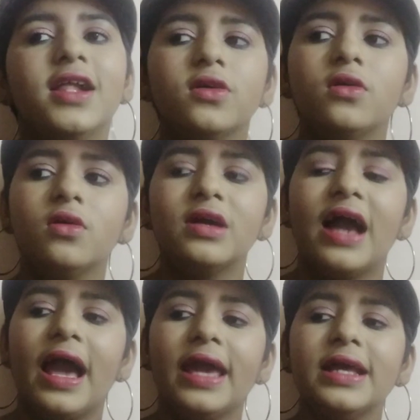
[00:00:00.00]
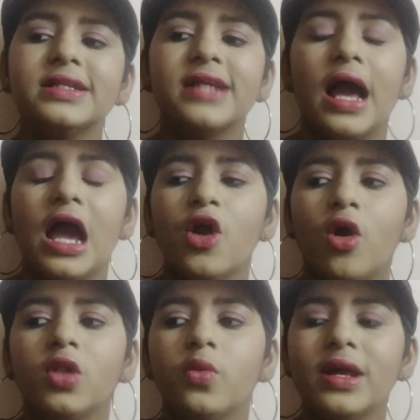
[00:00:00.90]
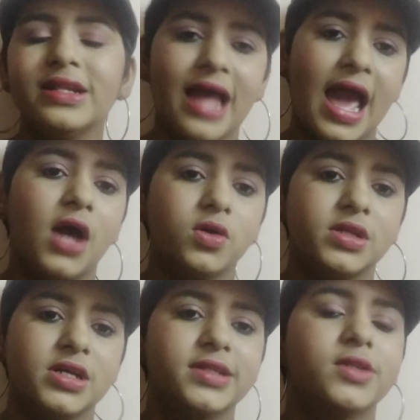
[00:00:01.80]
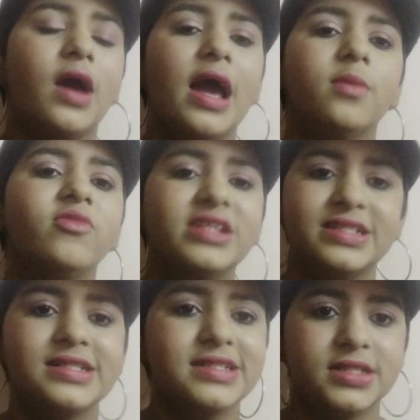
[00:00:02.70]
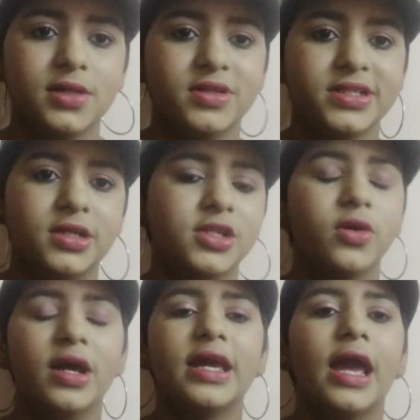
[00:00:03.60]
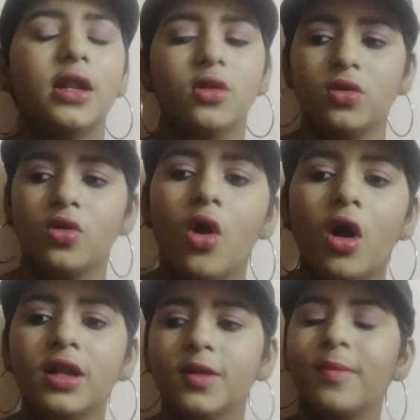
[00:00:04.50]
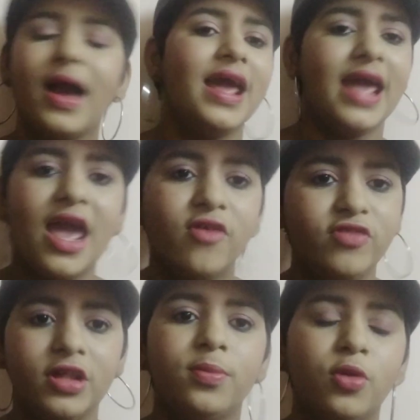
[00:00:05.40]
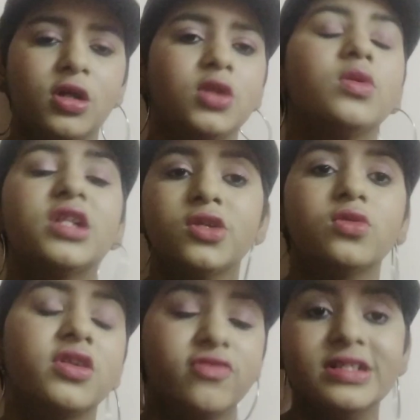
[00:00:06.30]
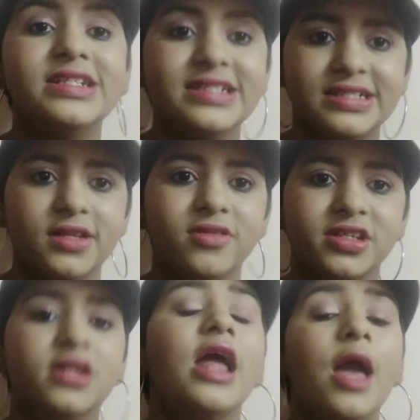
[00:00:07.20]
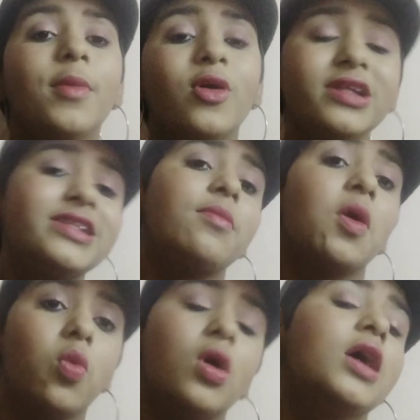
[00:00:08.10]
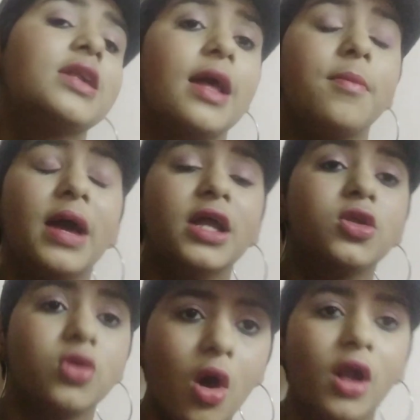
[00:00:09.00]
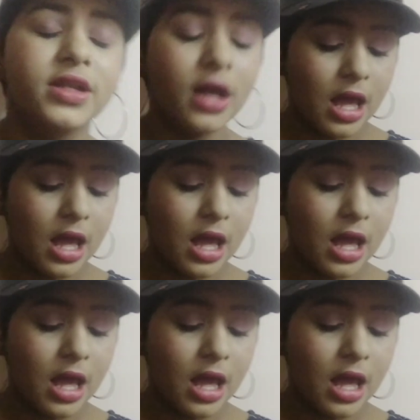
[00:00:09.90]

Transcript: so guys, I always have this. So I am with sensitive skin, so I cannot buy every product which suits for sensitive skin because they may work, they might not.